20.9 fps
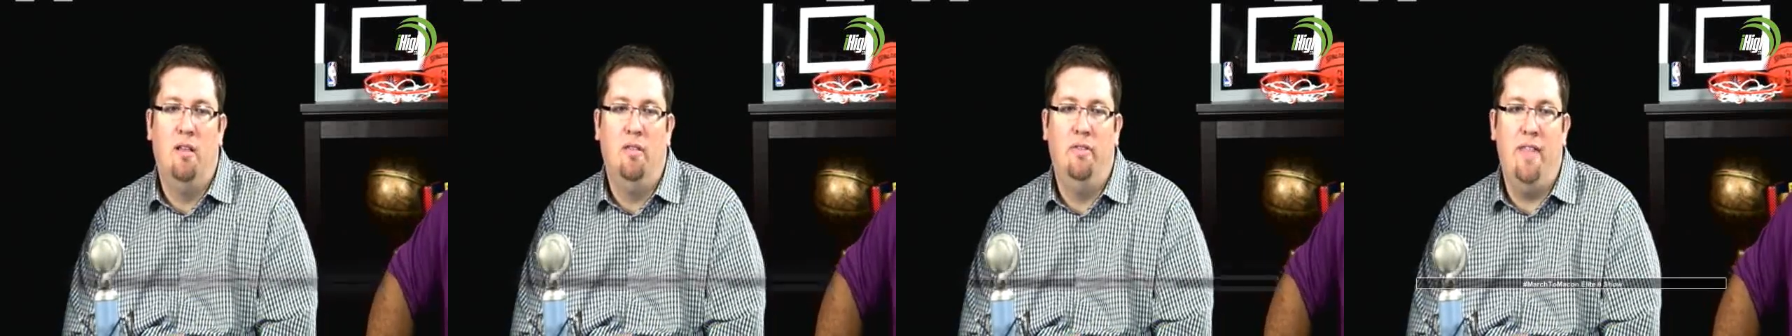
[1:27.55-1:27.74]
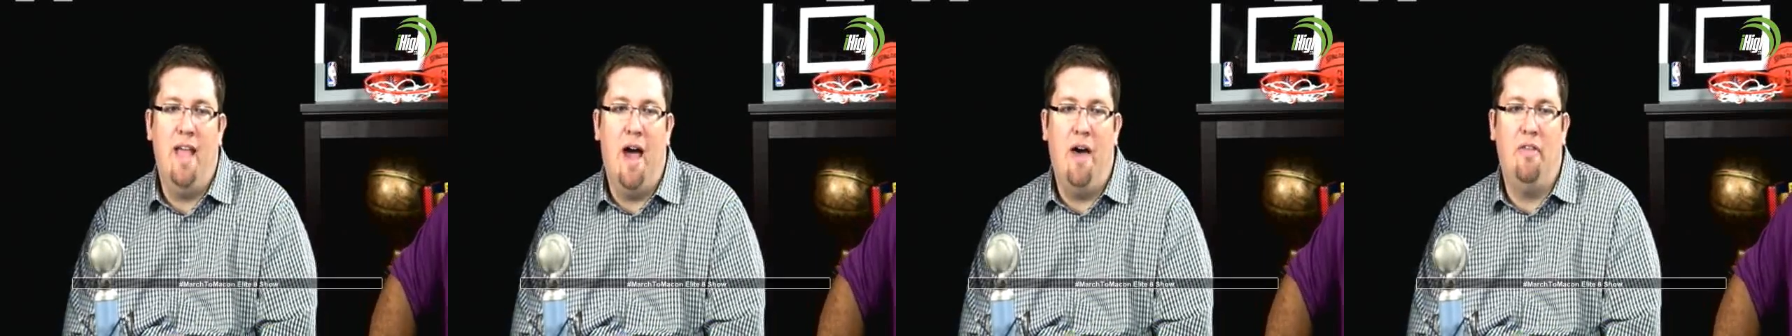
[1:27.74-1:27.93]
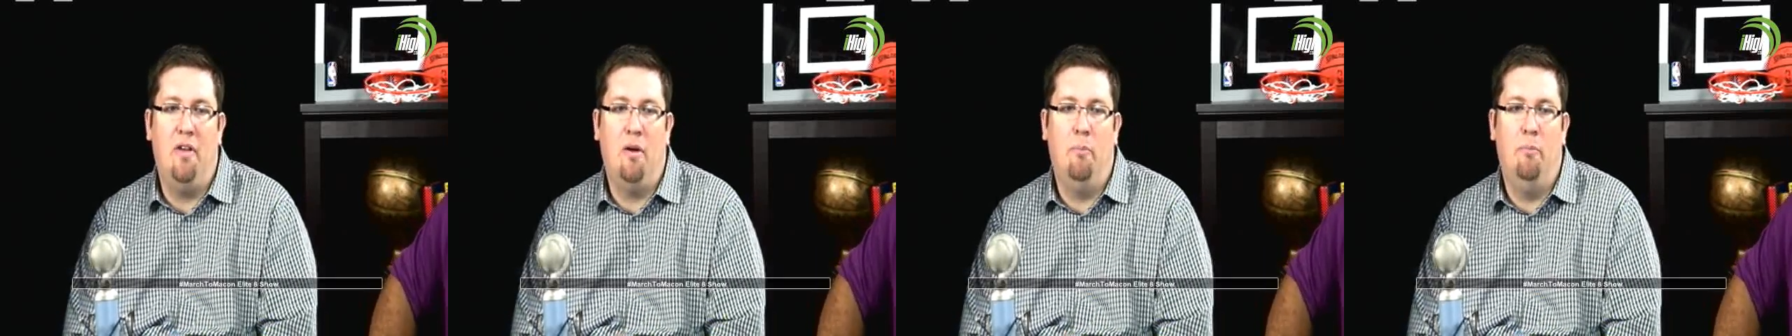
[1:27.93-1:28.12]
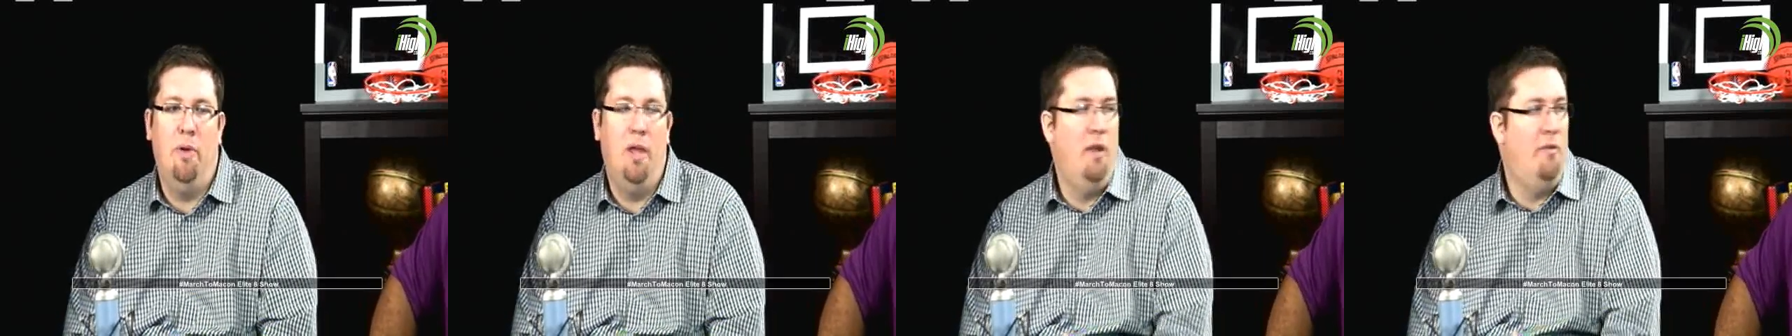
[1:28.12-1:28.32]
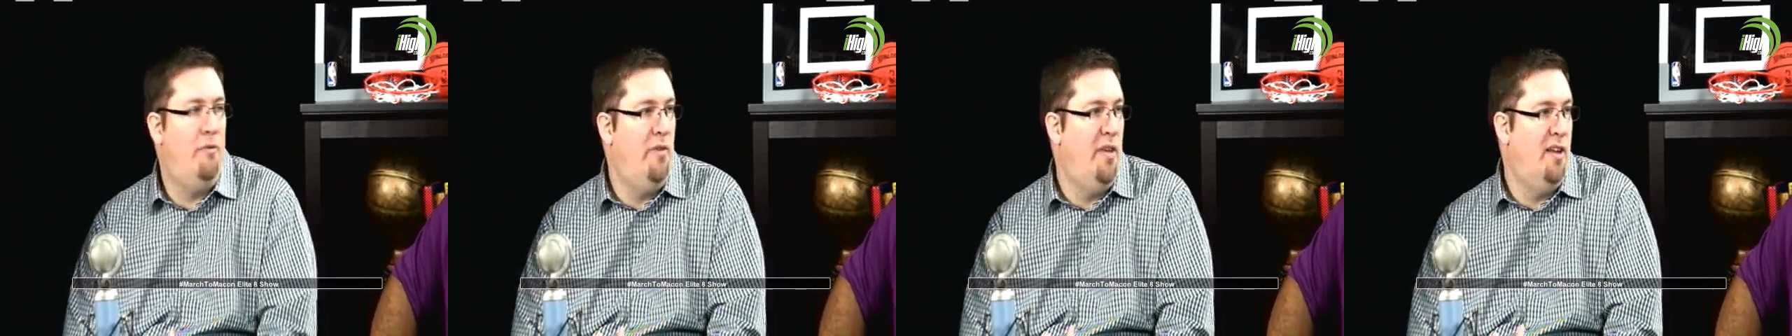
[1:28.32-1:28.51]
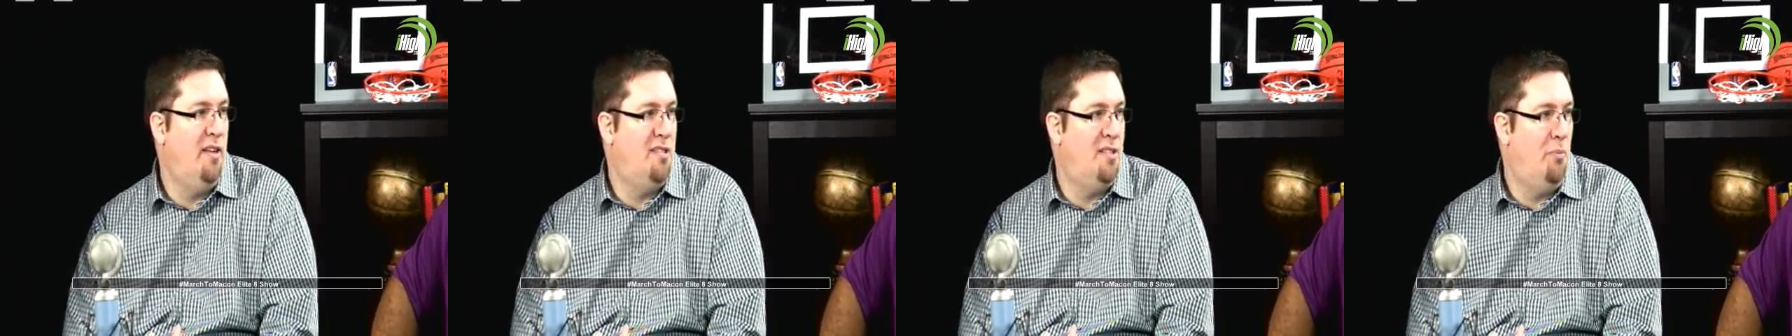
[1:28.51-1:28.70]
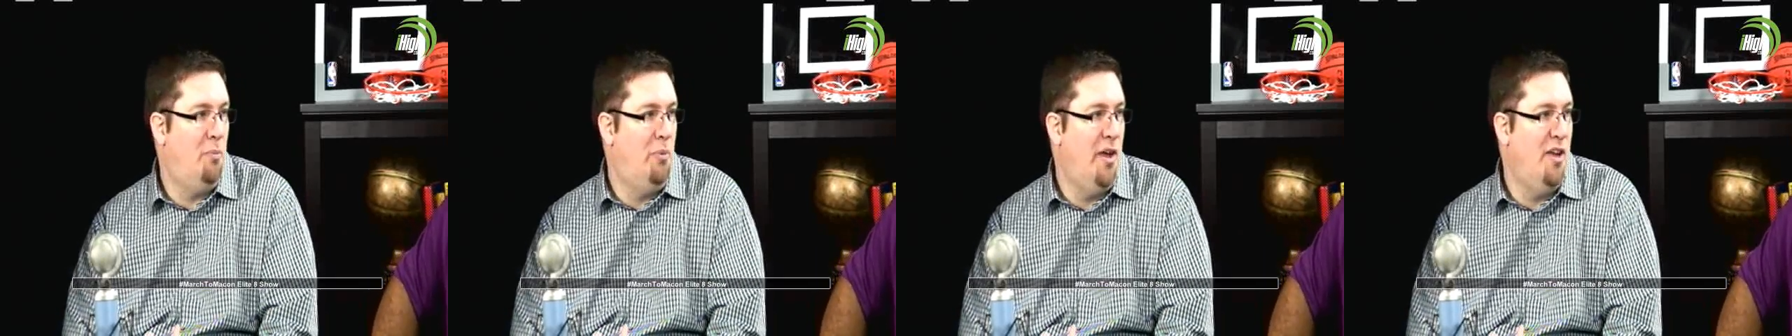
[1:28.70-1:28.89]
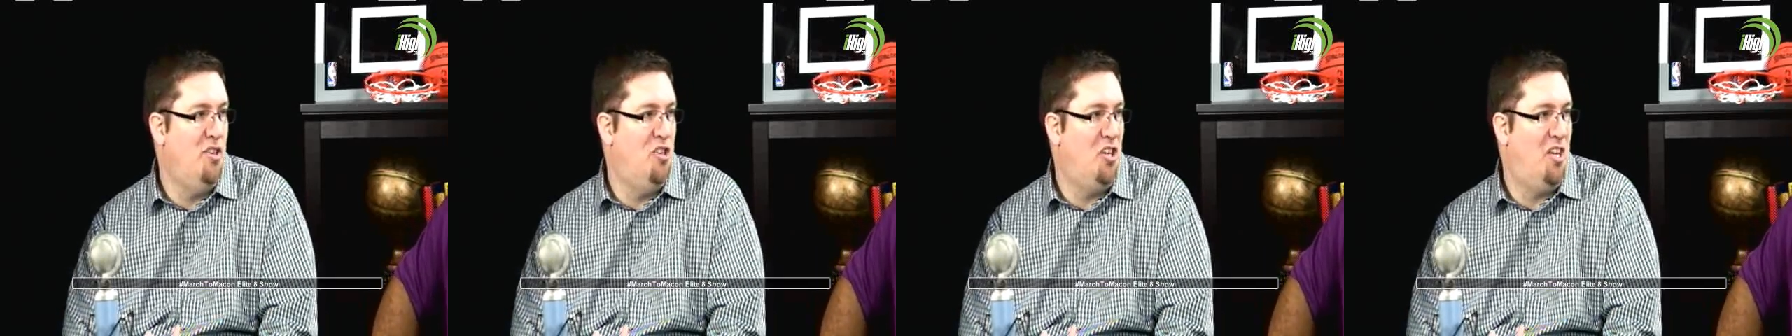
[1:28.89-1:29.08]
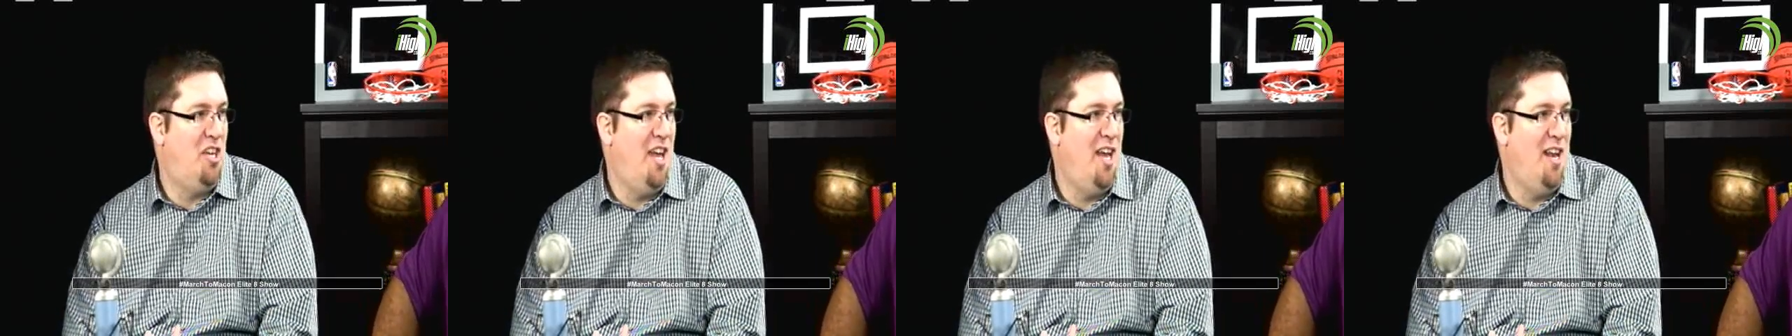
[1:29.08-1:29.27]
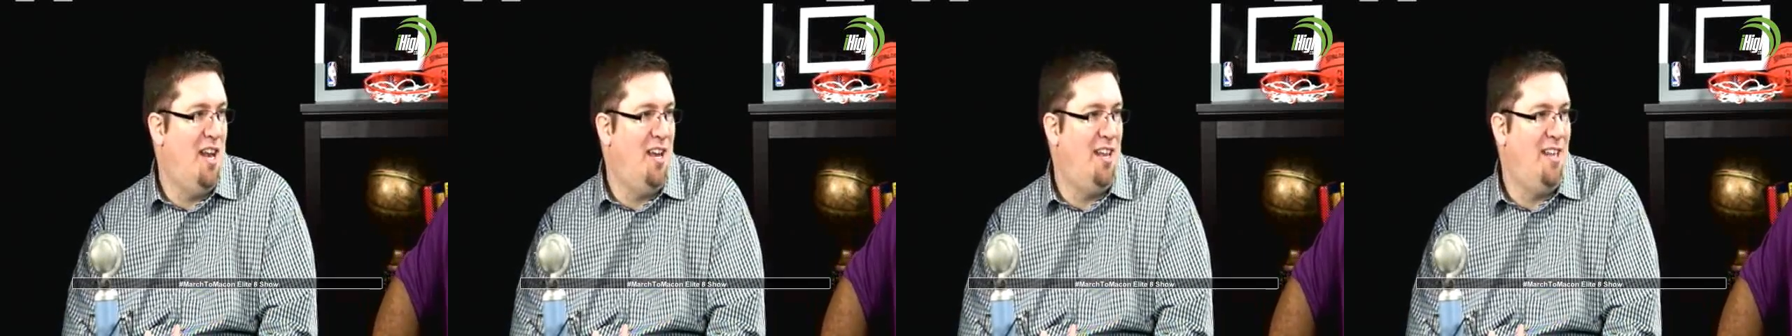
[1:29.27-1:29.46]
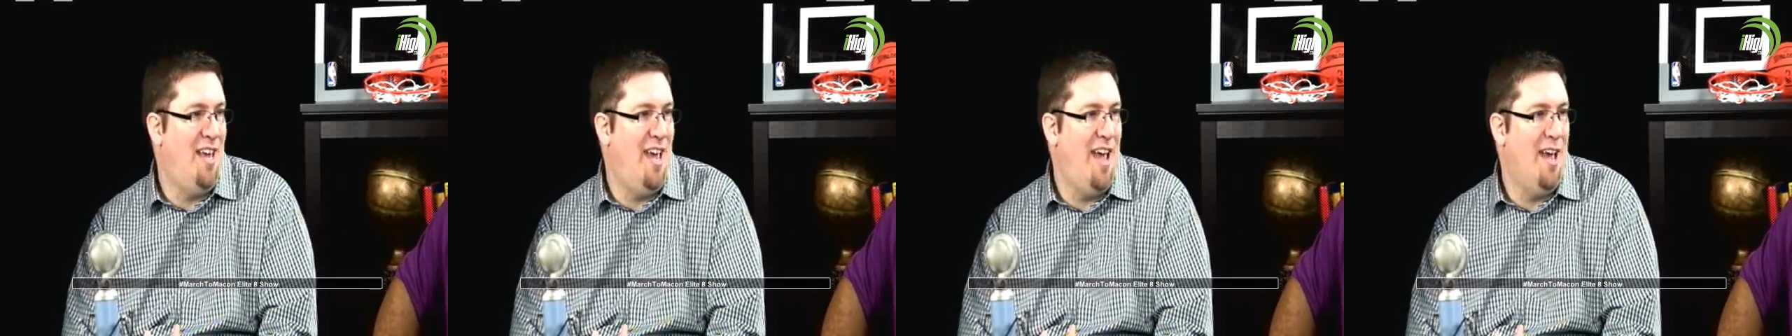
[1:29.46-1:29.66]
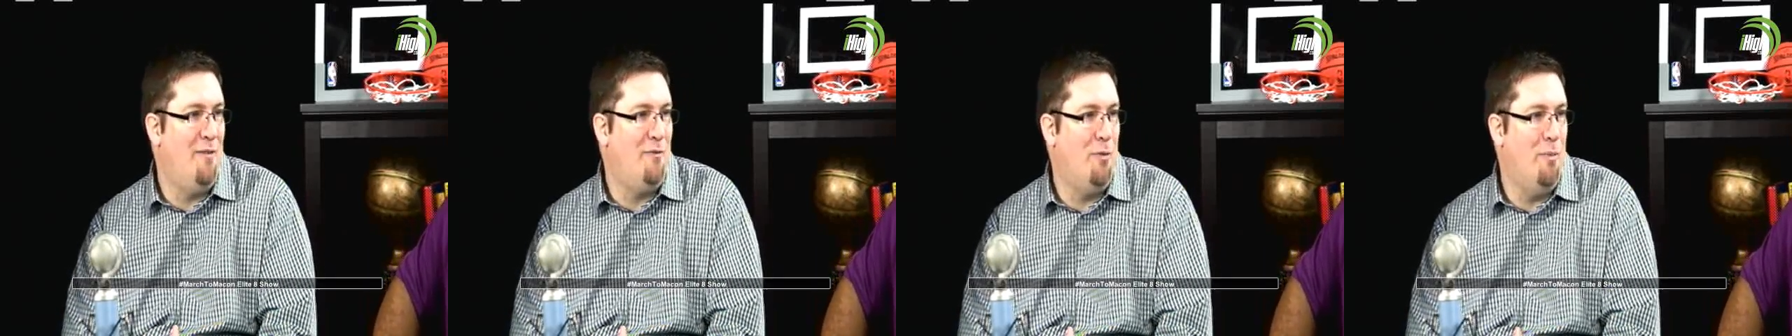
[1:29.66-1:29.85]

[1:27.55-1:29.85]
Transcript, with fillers: Now their benefit is to play Jakeen and Gant